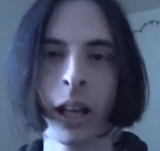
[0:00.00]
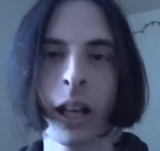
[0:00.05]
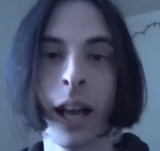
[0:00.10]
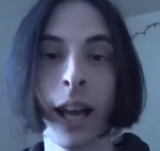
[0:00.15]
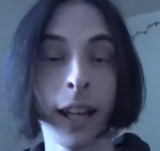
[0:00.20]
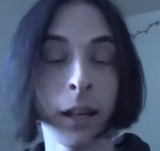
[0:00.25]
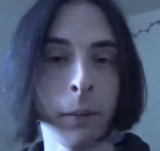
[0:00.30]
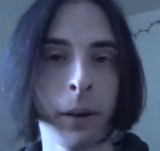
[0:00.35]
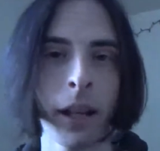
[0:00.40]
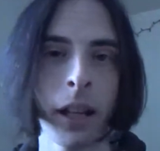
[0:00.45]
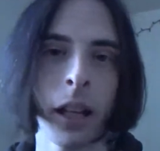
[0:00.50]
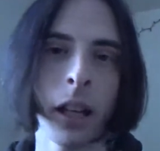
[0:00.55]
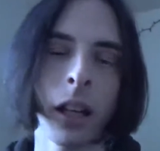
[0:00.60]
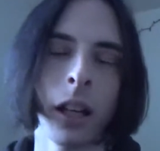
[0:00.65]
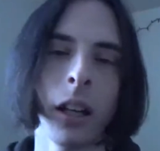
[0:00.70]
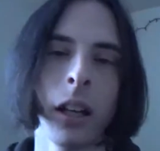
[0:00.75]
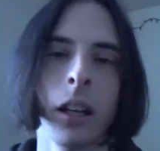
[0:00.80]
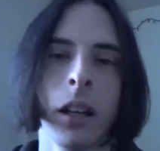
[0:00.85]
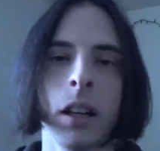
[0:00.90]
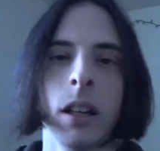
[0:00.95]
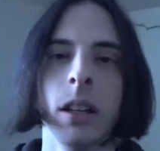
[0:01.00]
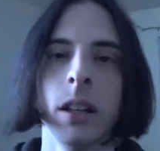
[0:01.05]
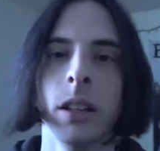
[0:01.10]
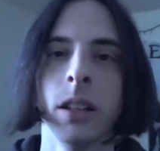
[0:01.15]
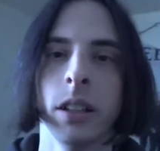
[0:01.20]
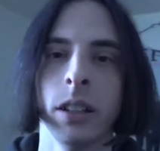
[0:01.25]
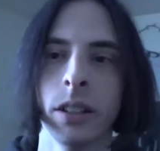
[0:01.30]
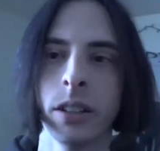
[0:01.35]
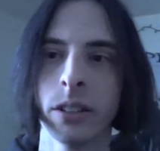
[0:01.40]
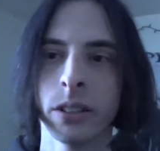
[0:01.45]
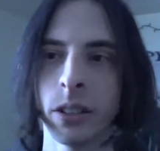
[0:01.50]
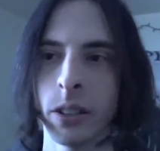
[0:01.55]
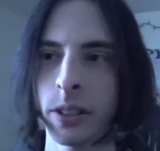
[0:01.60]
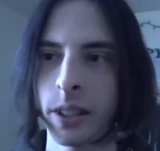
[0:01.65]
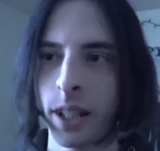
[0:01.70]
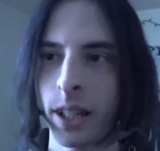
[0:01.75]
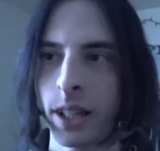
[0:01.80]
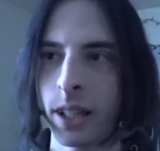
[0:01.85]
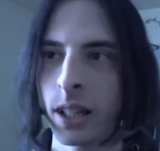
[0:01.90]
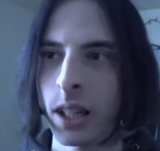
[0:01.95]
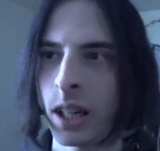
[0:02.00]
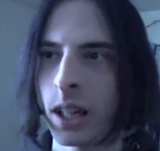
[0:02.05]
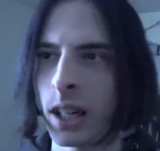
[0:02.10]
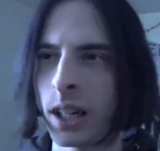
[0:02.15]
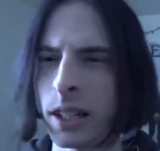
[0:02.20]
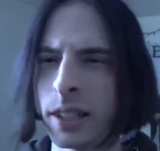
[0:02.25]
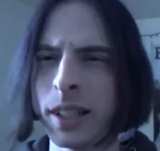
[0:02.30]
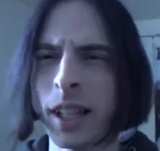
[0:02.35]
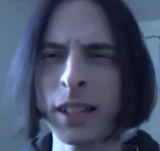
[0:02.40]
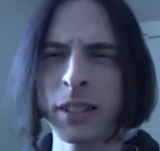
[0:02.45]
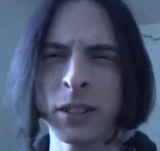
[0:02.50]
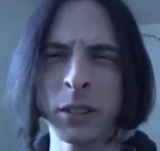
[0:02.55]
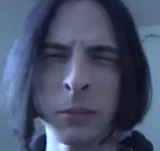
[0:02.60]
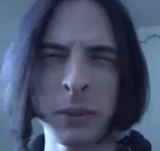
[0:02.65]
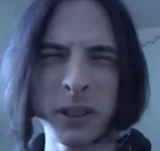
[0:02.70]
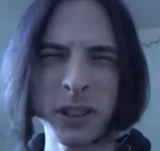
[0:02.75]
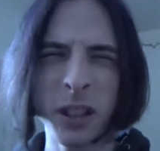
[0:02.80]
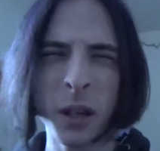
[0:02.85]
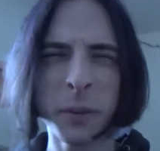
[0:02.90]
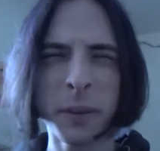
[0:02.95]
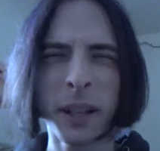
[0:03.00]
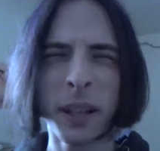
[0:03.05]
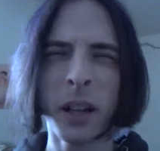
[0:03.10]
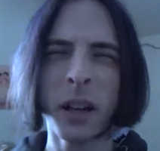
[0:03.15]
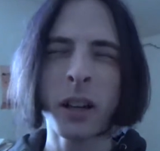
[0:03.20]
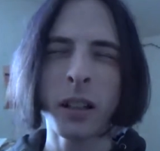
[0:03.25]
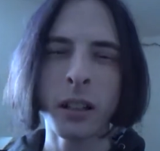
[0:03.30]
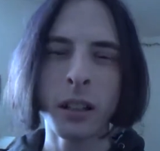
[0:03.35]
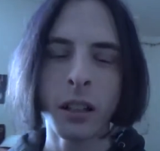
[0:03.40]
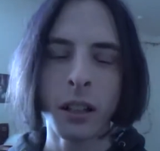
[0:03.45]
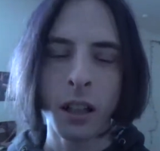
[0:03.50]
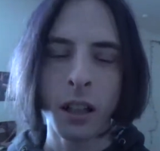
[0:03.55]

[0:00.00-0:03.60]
anyway, so yeah, not too much to update on.